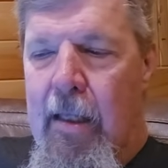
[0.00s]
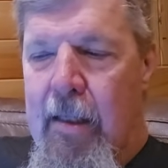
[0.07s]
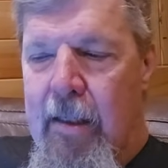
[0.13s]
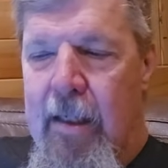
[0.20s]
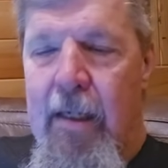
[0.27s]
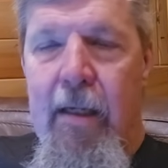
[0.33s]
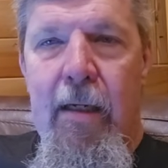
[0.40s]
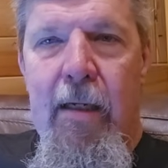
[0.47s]

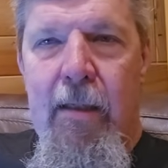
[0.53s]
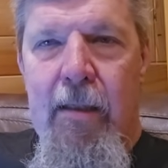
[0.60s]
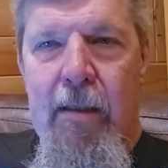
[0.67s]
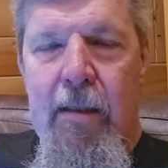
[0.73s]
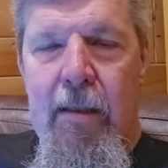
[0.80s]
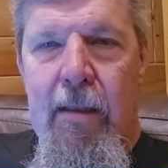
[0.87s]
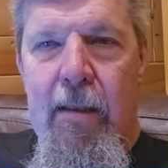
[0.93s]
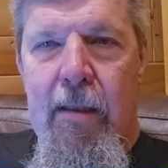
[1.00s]
The
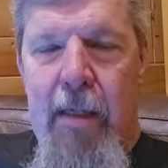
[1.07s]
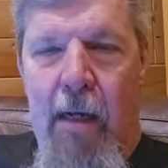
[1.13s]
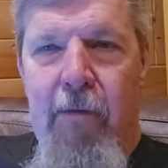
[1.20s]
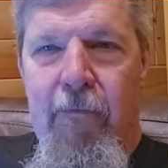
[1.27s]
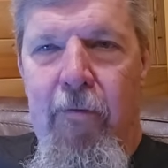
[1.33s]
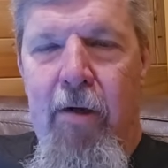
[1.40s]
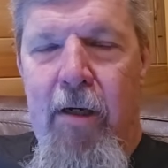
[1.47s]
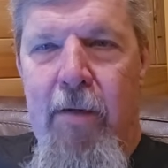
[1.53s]

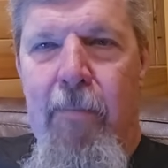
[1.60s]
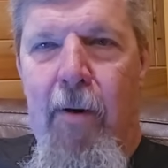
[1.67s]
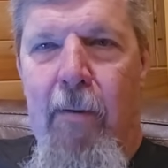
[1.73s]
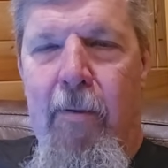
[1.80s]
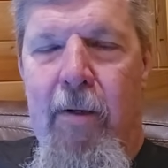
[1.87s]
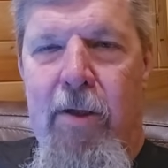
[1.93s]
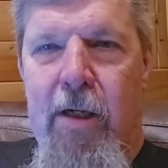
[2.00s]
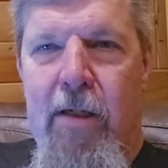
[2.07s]
California
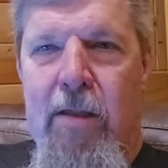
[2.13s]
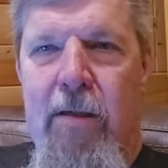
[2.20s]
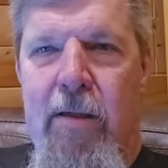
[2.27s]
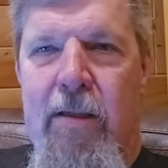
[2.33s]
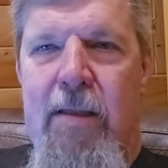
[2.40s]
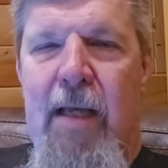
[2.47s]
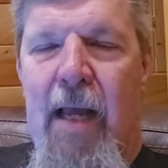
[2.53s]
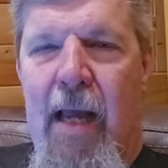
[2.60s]
Department of
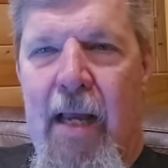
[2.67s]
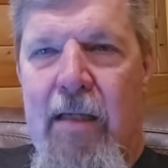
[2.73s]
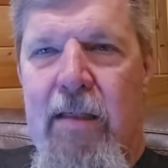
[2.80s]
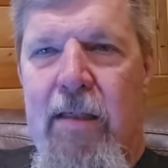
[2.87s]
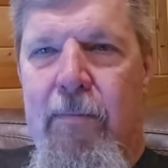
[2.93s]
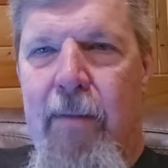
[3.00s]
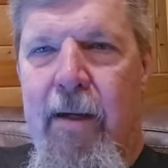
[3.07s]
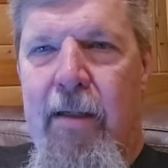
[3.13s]
Justice
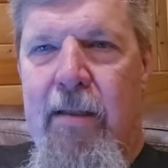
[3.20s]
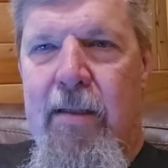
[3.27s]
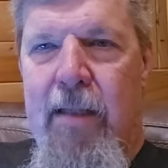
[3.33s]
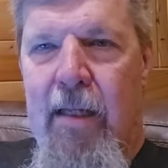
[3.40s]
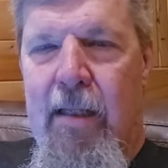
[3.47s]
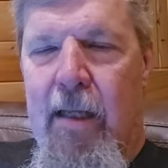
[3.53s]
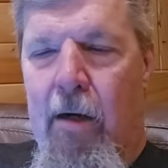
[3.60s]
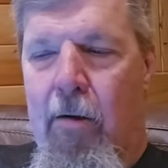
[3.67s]
estimates
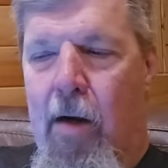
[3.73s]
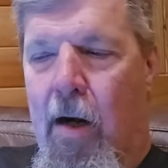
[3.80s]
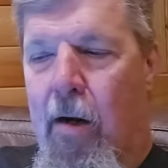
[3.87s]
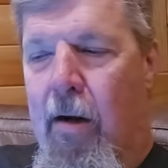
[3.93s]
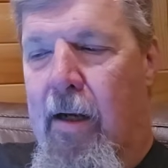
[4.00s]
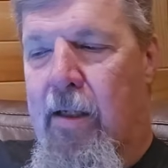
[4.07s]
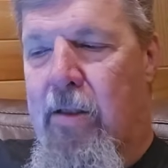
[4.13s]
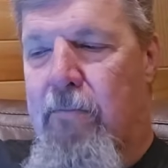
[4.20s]
that there
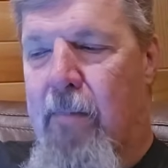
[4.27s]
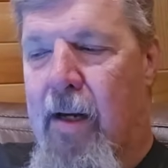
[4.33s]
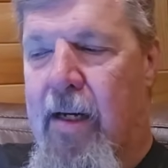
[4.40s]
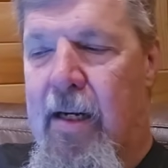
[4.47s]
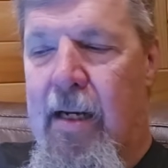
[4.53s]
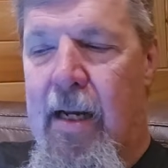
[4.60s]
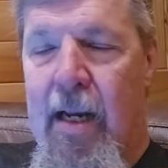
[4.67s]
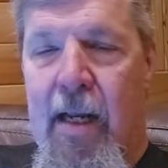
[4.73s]
are as
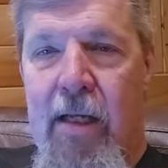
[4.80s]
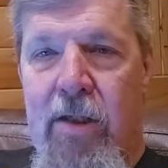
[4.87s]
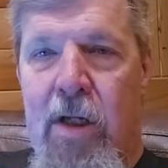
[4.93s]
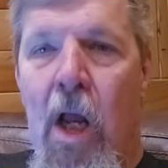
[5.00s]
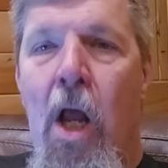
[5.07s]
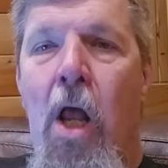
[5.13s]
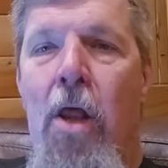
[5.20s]
many as